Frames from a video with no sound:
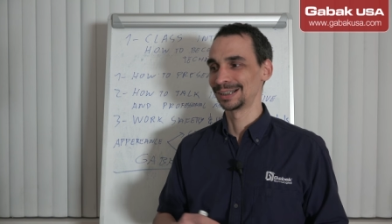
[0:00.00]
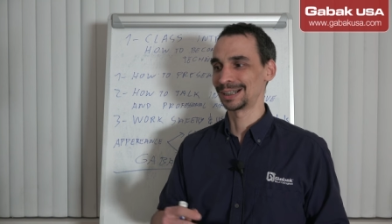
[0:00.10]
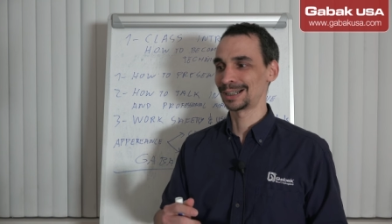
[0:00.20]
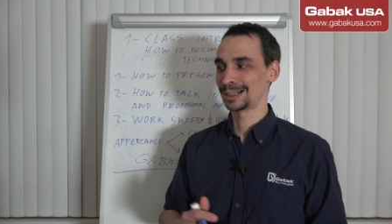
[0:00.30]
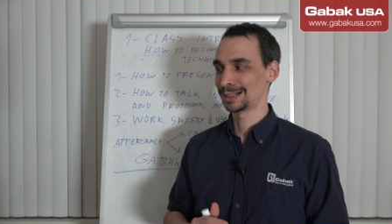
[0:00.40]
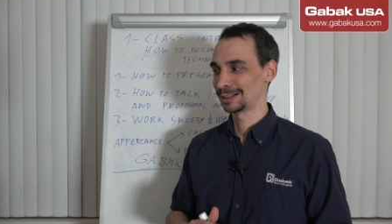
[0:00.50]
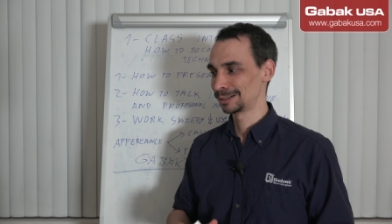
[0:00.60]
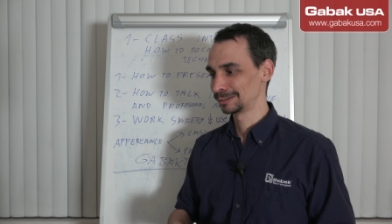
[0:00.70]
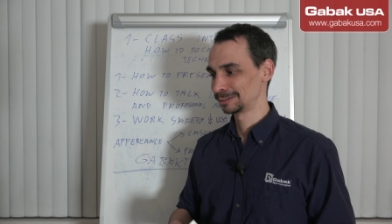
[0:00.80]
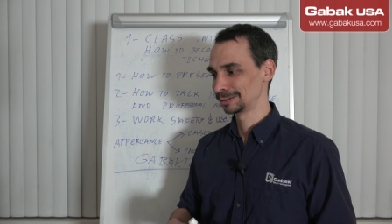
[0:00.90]

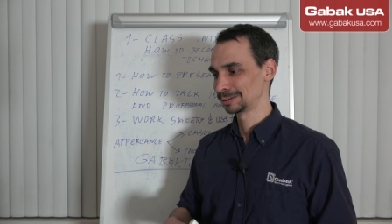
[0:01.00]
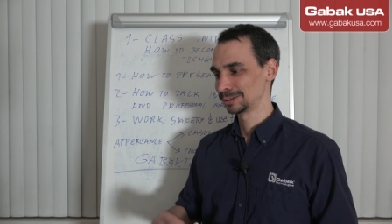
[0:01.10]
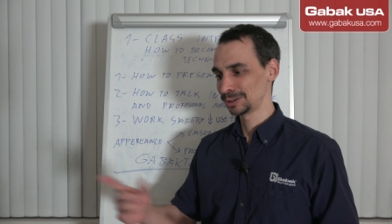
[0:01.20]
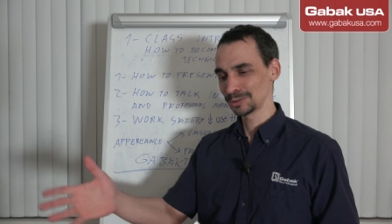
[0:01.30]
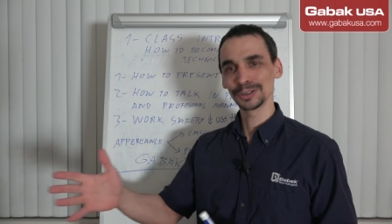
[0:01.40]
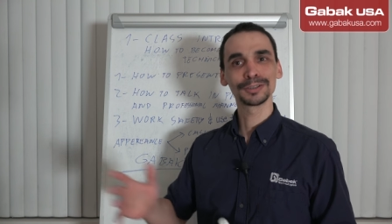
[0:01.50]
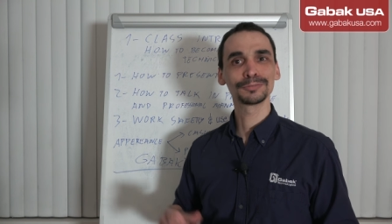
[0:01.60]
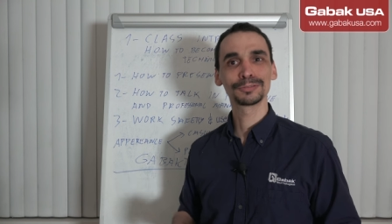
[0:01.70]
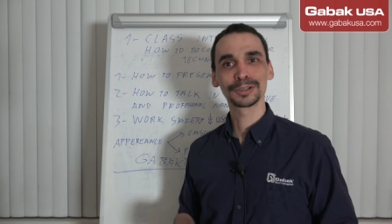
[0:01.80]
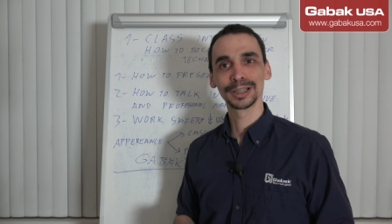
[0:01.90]
uh, you didn't
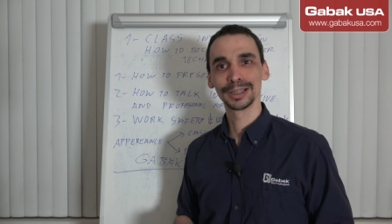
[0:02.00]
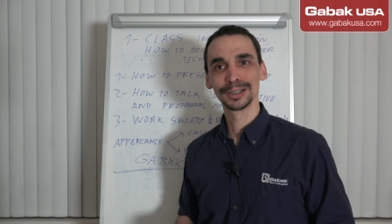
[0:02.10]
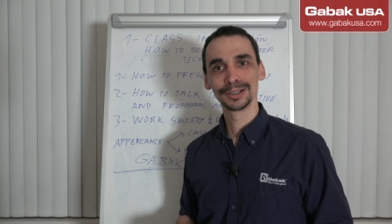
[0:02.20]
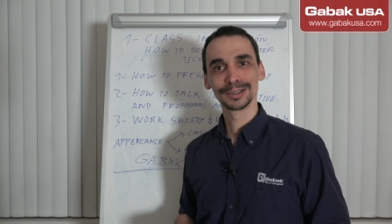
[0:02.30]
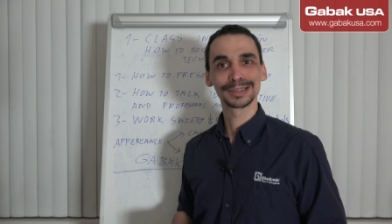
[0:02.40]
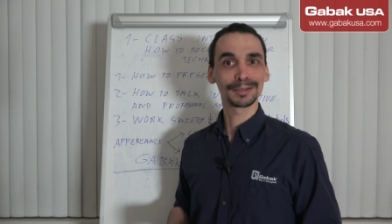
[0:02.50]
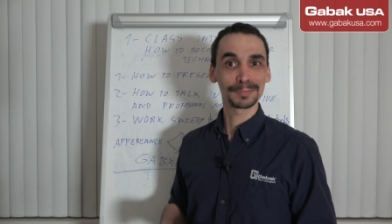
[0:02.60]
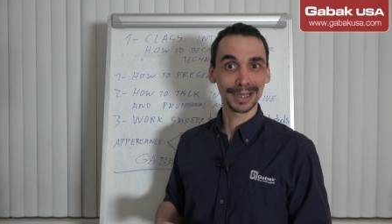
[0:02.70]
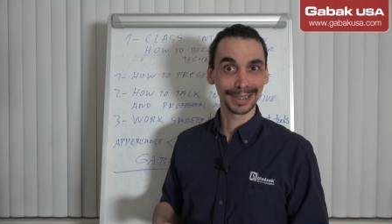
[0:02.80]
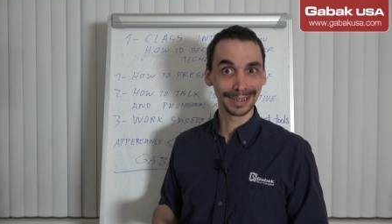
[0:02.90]
uh, say
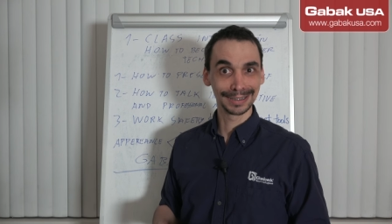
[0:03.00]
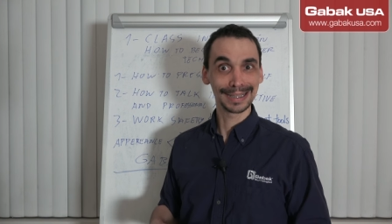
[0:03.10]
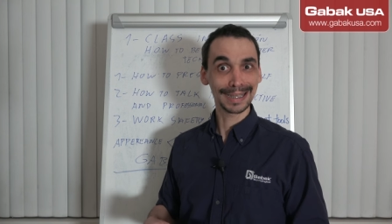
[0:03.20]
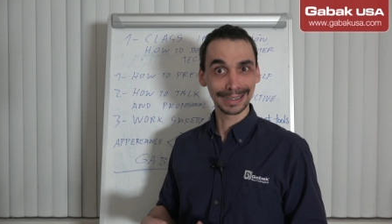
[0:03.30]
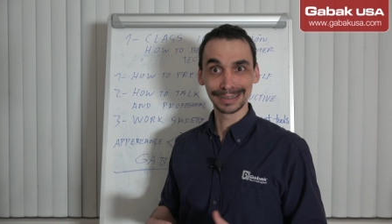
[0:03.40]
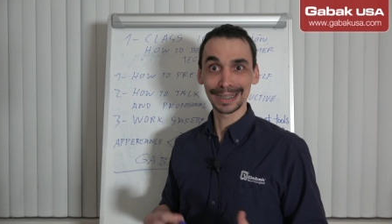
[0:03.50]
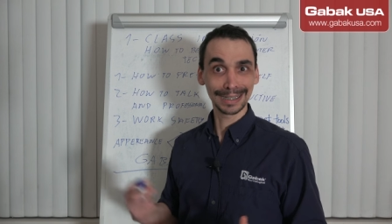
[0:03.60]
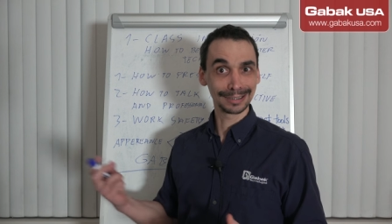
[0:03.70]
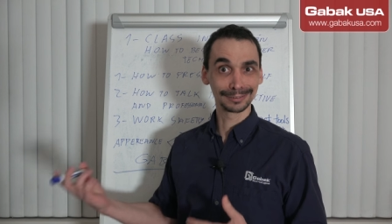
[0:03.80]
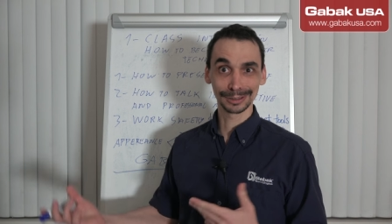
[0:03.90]
my
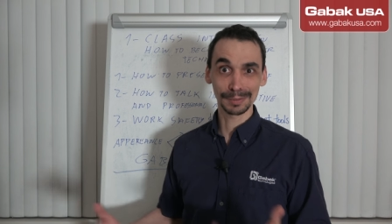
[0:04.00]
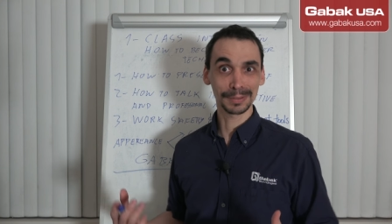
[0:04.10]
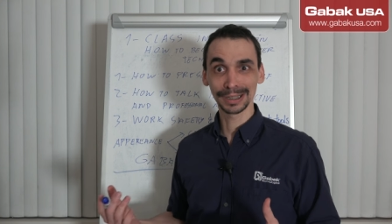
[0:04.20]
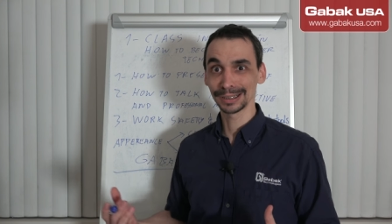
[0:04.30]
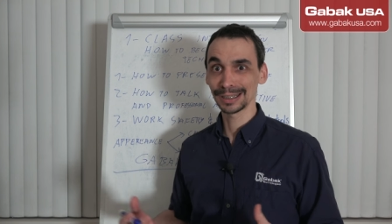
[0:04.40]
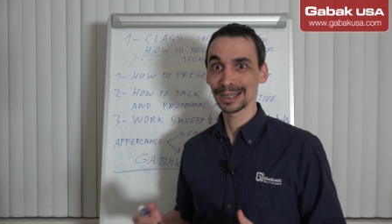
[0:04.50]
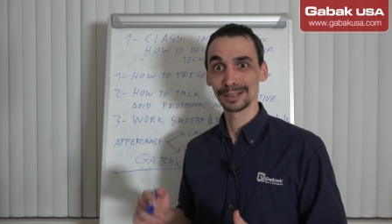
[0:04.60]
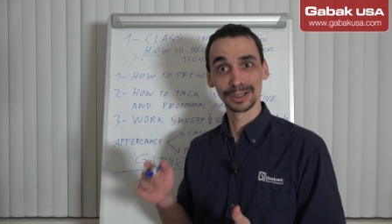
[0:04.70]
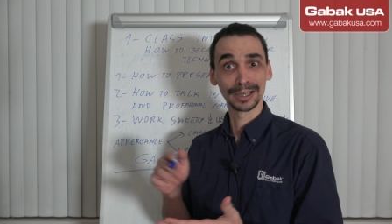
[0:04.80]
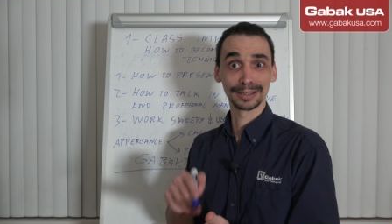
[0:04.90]
data or something like
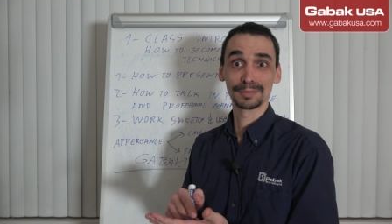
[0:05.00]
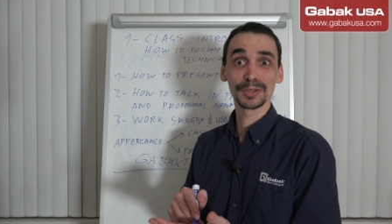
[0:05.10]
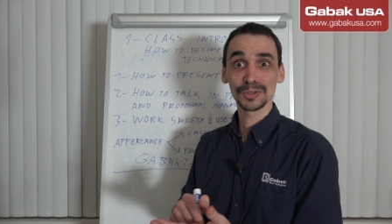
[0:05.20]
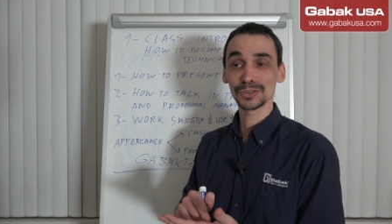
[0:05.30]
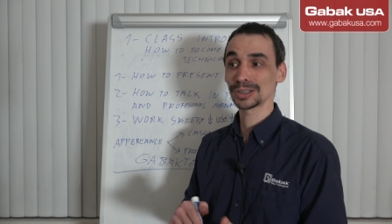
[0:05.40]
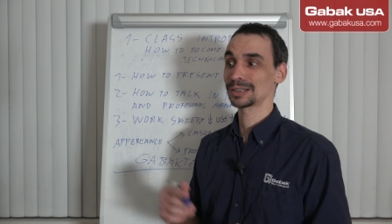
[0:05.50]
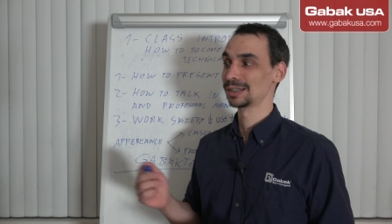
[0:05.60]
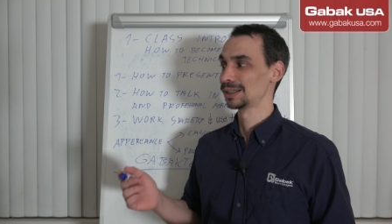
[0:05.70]
that, like the music,